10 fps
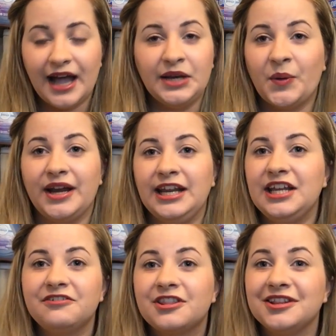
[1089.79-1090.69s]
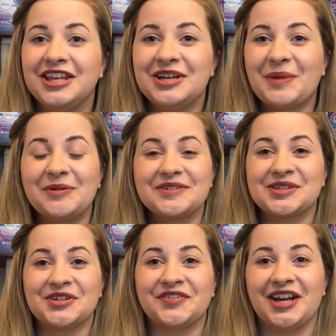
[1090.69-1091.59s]
anywhere near the amount of
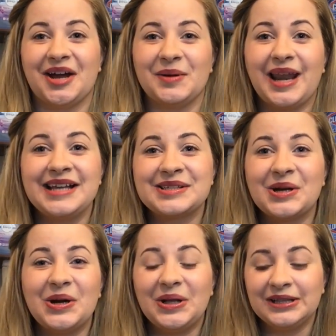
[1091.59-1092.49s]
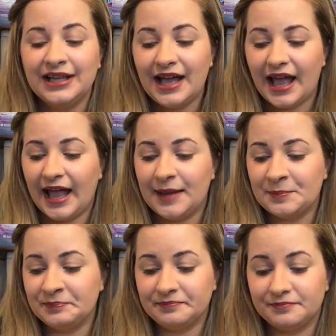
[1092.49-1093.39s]
stuff in our last haul,
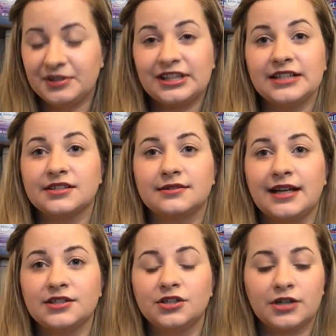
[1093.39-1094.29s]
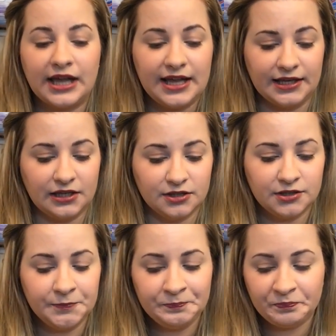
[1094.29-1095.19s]
but that's okay, you
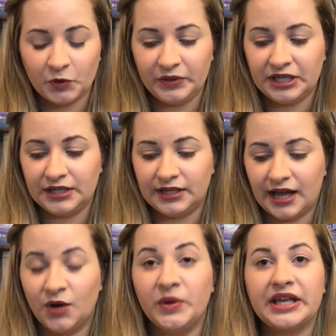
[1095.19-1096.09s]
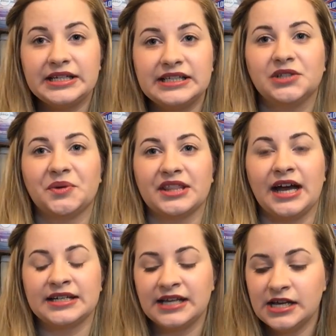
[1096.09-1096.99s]
know, we can deal with
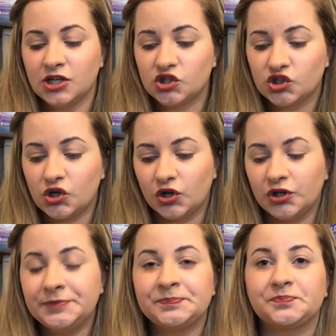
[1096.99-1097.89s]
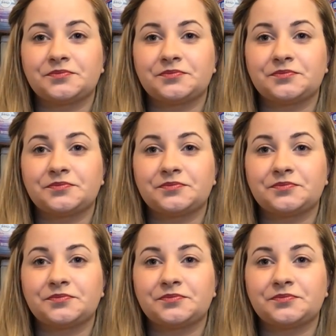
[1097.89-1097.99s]
that. So